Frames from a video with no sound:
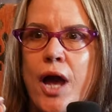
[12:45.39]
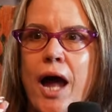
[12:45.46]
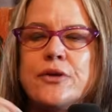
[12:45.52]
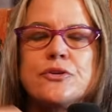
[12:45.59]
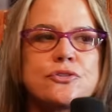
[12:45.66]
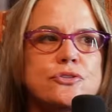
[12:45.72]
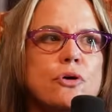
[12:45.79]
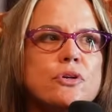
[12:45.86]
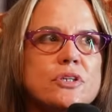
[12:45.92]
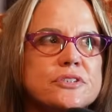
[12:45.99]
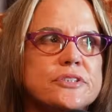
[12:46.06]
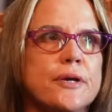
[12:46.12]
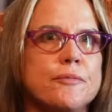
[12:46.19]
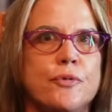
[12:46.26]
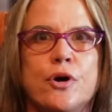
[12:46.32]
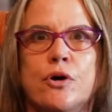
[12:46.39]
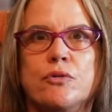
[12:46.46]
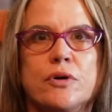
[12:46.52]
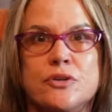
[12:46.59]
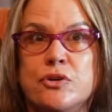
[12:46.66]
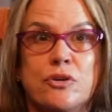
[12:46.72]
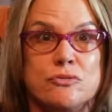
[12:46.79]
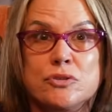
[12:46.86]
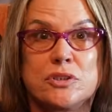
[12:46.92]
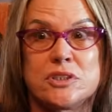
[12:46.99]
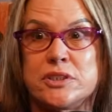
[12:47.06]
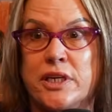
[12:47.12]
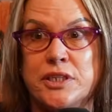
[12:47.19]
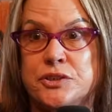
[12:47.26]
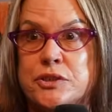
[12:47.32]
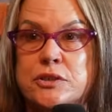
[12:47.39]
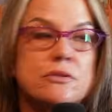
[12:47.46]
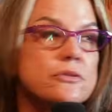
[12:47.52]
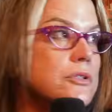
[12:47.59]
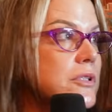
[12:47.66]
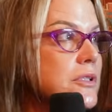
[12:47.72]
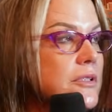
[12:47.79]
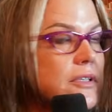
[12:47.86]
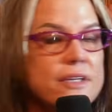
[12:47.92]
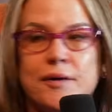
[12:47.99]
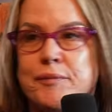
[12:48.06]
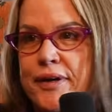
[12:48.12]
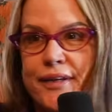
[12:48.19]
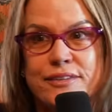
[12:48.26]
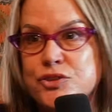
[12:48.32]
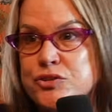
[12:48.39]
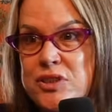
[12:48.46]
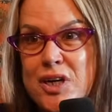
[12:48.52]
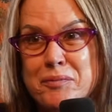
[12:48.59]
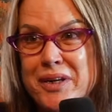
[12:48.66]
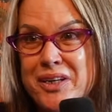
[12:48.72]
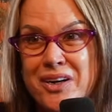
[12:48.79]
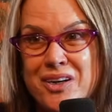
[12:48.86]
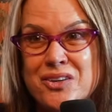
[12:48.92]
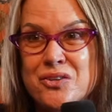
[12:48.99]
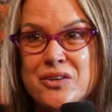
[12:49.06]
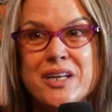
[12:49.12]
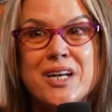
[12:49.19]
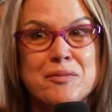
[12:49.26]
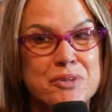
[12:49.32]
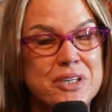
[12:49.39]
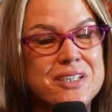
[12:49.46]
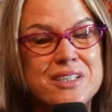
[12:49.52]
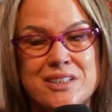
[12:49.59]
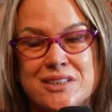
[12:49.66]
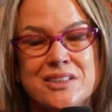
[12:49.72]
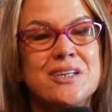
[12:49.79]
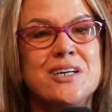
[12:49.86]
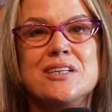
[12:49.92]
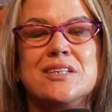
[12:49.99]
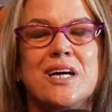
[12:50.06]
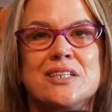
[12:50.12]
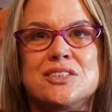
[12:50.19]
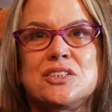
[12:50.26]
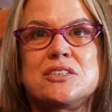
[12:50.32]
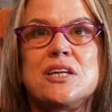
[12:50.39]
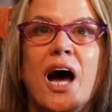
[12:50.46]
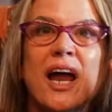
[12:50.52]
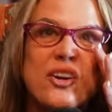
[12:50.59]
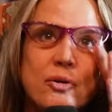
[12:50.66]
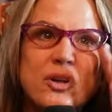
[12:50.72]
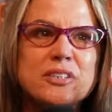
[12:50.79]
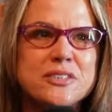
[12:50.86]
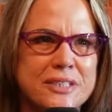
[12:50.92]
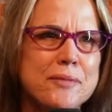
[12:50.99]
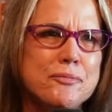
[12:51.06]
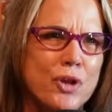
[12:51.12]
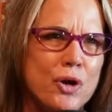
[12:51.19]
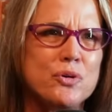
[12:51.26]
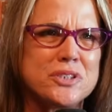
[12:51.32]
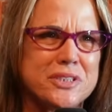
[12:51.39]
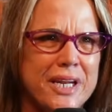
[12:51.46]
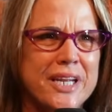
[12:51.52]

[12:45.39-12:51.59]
I just don't accept no. I do it in real estate too. You tell me no and I'm going to get it done. I don't accept no as an